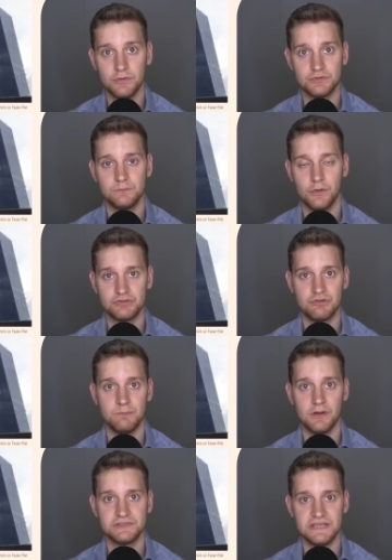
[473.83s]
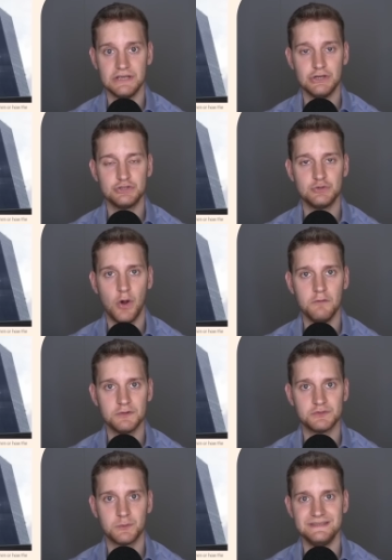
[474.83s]
monetary policy to
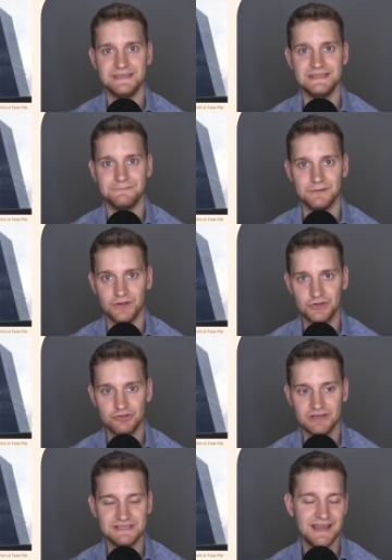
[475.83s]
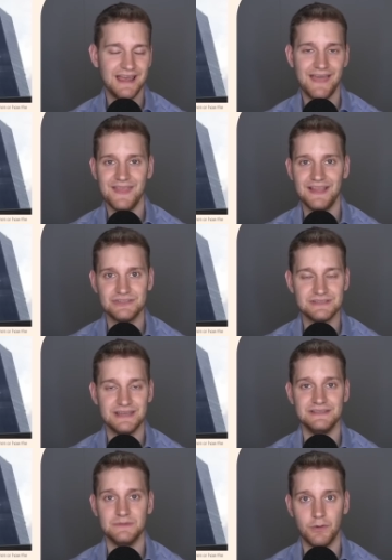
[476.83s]
over 20 different countries, and that just
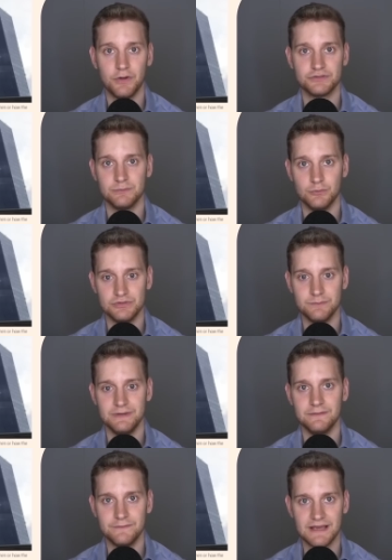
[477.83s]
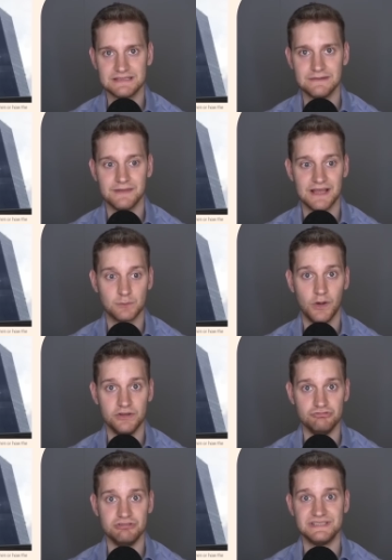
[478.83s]
isn't possible to be effective. That's
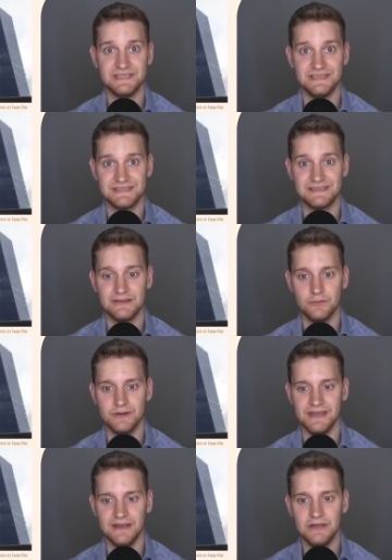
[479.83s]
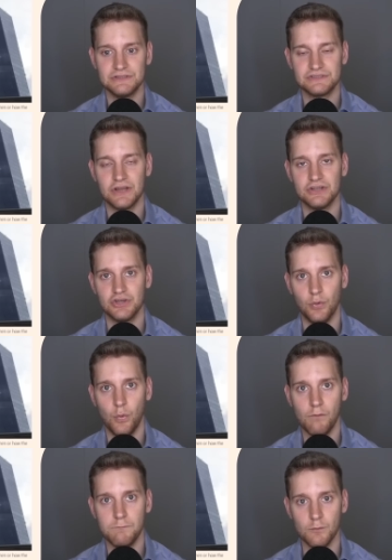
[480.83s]
why Greece is still in such an
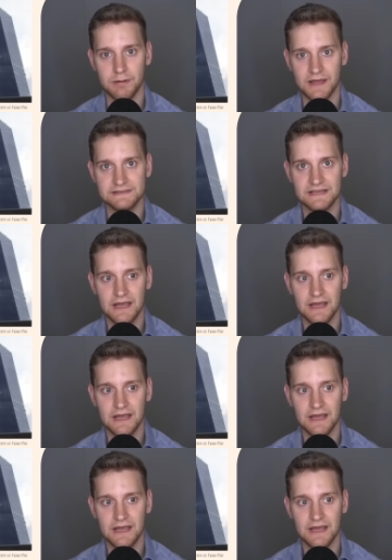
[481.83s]
awful place